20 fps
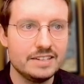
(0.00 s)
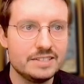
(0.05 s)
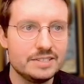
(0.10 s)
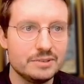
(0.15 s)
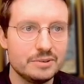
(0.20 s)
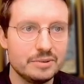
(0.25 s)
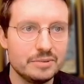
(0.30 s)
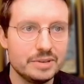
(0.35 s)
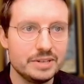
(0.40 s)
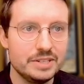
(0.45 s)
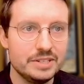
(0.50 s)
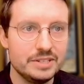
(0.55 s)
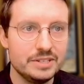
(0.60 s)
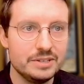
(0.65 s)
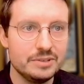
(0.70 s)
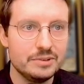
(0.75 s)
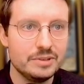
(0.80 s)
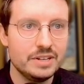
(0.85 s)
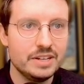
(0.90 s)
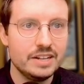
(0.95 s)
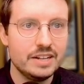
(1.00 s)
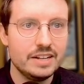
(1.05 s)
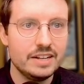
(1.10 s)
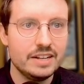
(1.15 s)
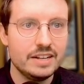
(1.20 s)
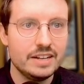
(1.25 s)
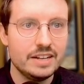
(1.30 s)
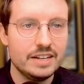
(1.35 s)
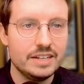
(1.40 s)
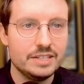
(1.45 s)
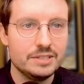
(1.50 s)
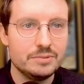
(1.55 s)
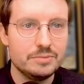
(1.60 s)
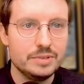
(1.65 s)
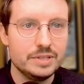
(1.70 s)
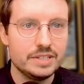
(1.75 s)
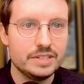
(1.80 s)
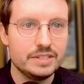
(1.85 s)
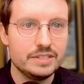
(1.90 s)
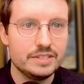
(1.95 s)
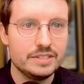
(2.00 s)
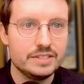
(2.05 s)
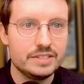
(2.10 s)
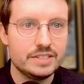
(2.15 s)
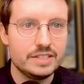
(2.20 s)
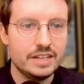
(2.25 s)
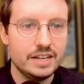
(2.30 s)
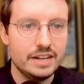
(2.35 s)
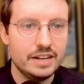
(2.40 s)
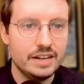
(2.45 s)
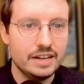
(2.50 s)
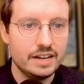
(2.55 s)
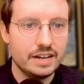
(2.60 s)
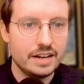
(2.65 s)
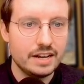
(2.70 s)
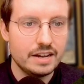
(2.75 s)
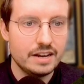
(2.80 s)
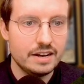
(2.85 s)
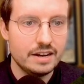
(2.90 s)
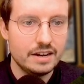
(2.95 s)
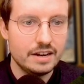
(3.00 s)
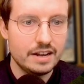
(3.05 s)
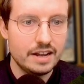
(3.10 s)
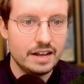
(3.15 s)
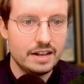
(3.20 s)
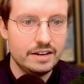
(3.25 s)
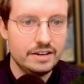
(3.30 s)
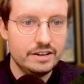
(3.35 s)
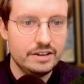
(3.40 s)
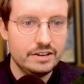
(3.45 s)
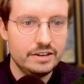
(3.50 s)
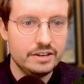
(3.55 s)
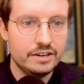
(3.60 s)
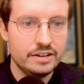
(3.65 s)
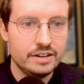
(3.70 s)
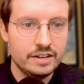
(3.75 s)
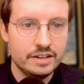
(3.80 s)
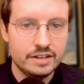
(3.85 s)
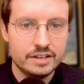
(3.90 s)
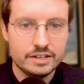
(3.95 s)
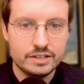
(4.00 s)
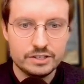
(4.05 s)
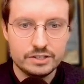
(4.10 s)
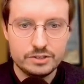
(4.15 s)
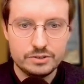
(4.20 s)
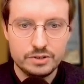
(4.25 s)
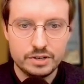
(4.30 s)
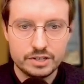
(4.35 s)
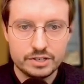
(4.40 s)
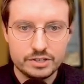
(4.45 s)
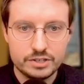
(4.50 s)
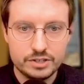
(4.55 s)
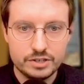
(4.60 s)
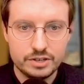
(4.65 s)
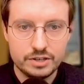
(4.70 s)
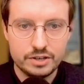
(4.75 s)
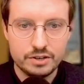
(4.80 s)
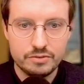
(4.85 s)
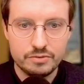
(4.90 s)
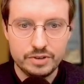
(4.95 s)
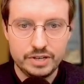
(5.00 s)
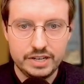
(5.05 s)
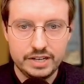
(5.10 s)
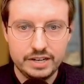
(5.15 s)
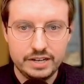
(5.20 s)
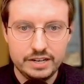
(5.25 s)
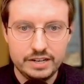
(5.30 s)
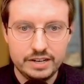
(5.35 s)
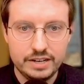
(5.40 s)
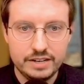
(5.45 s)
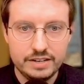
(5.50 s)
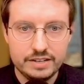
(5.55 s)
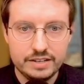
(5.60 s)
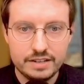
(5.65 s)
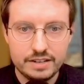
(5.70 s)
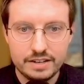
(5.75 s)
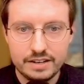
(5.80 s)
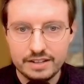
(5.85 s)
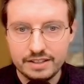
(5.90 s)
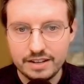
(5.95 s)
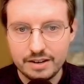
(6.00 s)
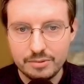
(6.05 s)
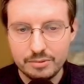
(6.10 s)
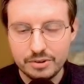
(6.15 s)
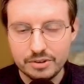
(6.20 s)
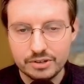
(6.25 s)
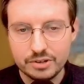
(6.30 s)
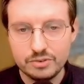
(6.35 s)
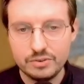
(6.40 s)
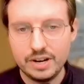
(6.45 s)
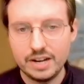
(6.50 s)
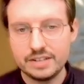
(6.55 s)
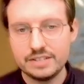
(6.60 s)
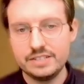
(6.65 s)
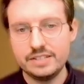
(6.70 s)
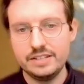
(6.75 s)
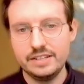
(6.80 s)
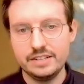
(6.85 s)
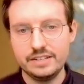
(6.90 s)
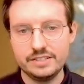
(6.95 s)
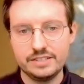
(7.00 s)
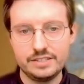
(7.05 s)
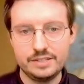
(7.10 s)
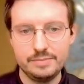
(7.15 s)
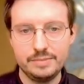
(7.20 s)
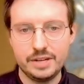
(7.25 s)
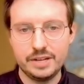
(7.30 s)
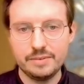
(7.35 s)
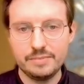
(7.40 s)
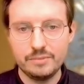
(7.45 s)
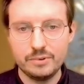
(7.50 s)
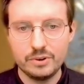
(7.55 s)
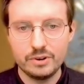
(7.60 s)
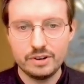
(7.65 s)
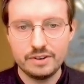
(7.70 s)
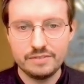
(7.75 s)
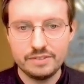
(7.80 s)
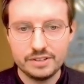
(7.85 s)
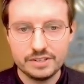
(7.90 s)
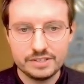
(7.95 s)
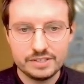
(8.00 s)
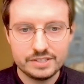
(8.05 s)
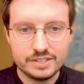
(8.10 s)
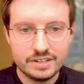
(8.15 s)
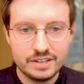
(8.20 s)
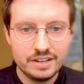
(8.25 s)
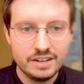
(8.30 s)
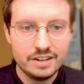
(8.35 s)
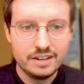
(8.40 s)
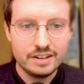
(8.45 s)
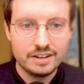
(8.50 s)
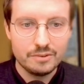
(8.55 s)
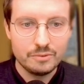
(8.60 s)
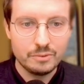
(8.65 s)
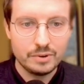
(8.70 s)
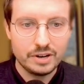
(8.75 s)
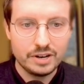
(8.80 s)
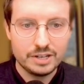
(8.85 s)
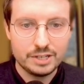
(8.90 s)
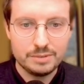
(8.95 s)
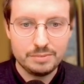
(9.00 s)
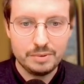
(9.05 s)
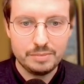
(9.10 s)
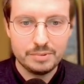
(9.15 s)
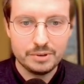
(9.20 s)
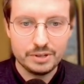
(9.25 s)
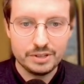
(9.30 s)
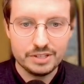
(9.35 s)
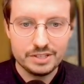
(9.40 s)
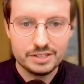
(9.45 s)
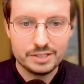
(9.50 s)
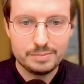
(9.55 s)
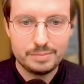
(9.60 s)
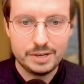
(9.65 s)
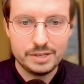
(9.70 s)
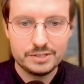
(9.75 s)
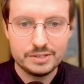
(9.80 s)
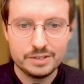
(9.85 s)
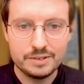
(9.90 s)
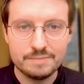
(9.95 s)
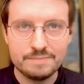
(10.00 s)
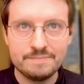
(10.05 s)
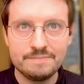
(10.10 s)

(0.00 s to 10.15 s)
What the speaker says: So what we can do is we can say editor structure read indent, and that will correct things to make it more obvious where I should be putting this spacer.